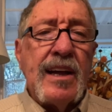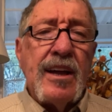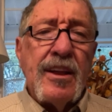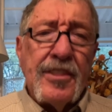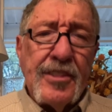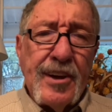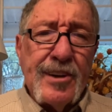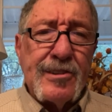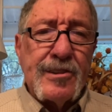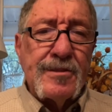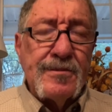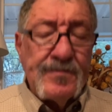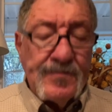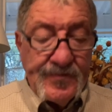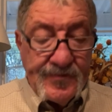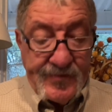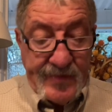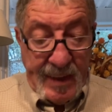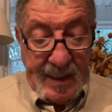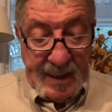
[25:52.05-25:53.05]
Third,
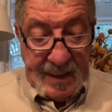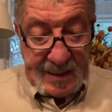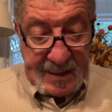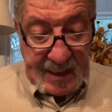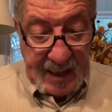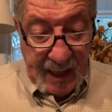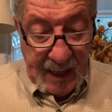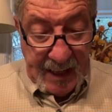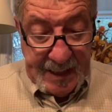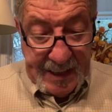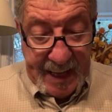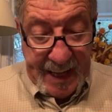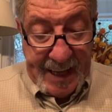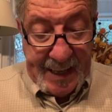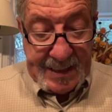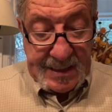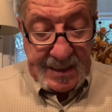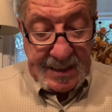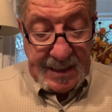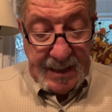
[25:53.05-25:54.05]
God
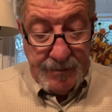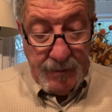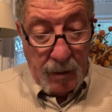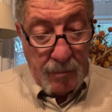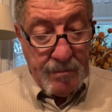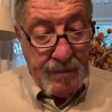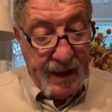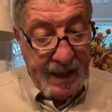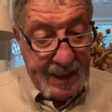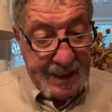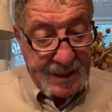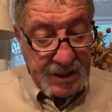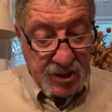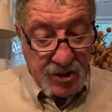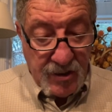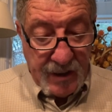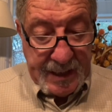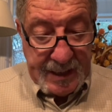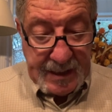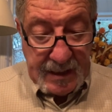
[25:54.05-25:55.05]
asked him a
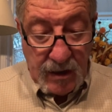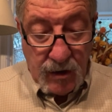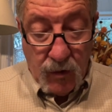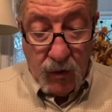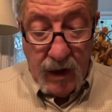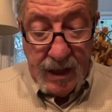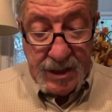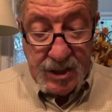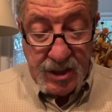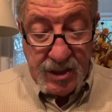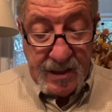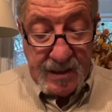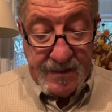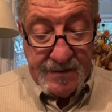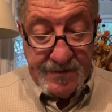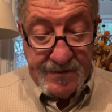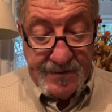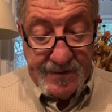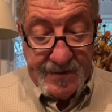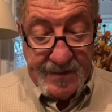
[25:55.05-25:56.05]
penetrating
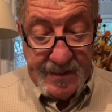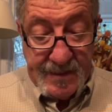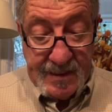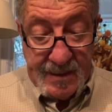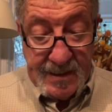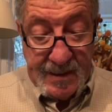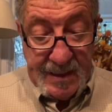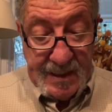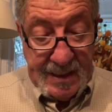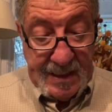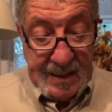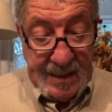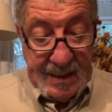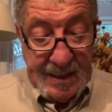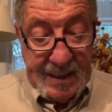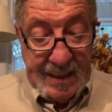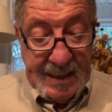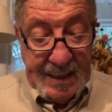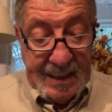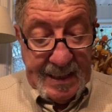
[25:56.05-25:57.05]
question.
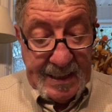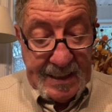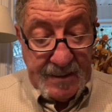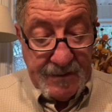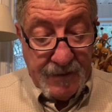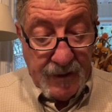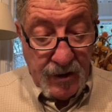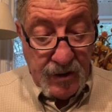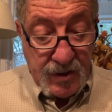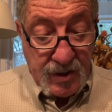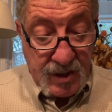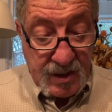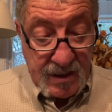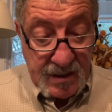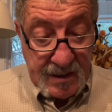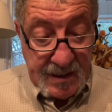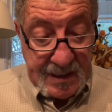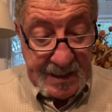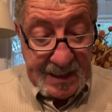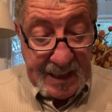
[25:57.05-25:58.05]
In
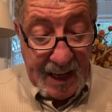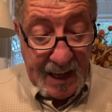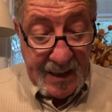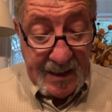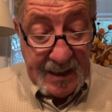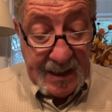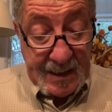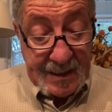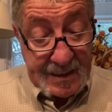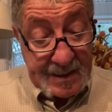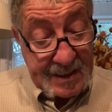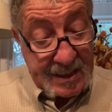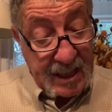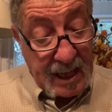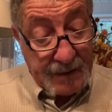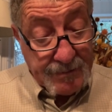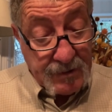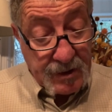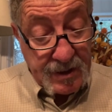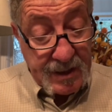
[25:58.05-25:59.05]

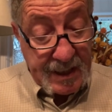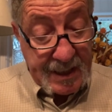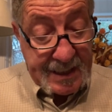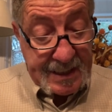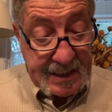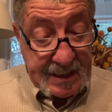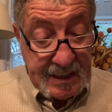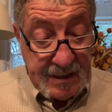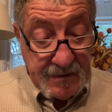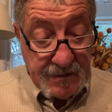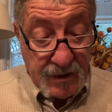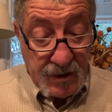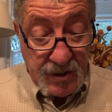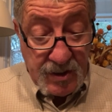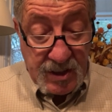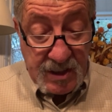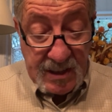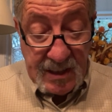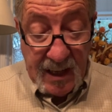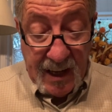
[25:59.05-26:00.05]
chapter 19,
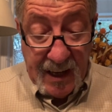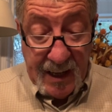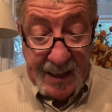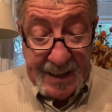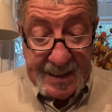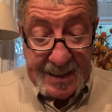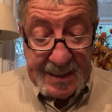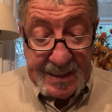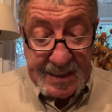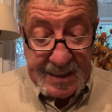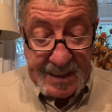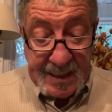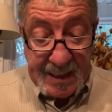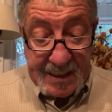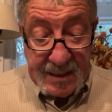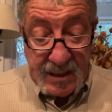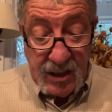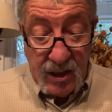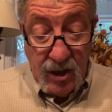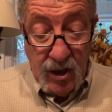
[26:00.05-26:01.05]
verse 9, he
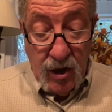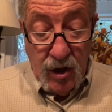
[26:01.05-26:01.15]
said,